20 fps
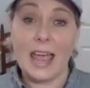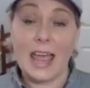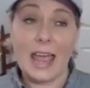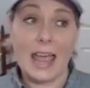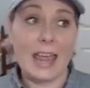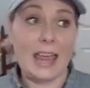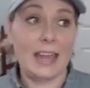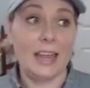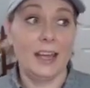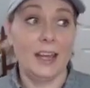
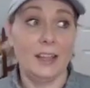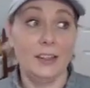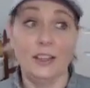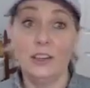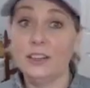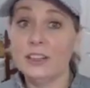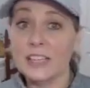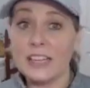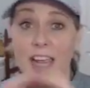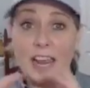and
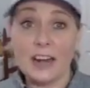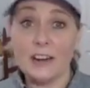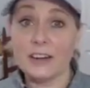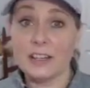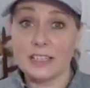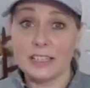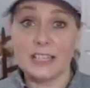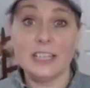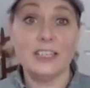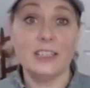they're
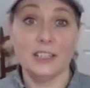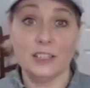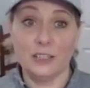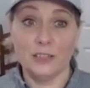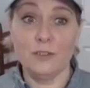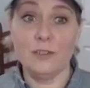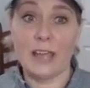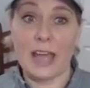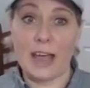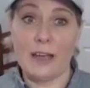guaranteed to
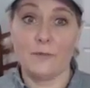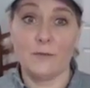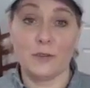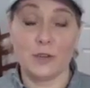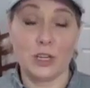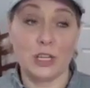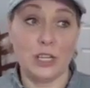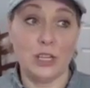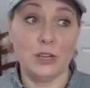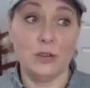do that for
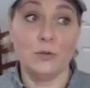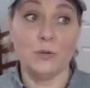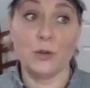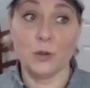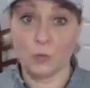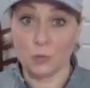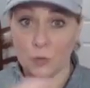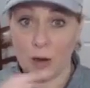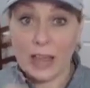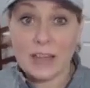you
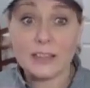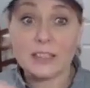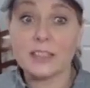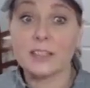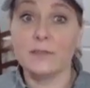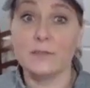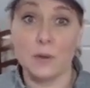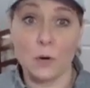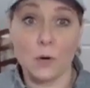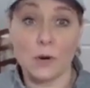the rest
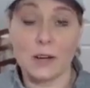of your